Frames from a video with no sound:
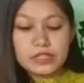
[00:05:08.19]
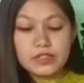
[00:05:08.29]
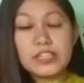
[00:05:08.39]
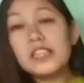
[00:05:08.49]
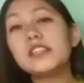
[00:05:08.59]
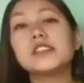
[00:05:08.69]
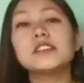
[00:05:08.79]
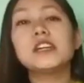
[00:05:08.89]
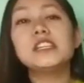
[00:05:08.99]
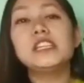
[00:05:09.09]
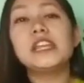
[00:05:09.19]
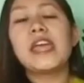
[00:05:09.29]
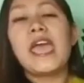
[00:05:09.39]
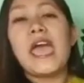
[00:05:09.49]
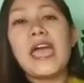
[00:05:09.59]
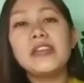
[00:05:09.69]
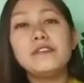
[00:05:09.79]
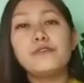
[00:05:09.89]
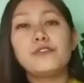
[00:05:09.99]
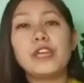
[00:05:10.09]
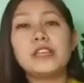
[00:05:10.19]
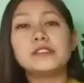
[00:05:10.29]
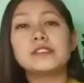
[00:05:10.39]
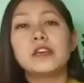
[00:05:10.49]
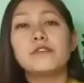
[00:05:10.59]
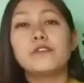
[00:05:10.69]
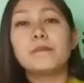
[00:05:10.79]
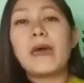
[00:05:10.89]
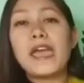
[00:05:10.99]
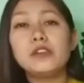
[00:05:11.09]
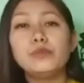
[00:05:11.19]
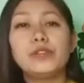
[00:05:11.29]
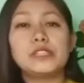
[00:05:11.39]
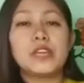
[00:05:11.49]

he does not need any friends for banquet.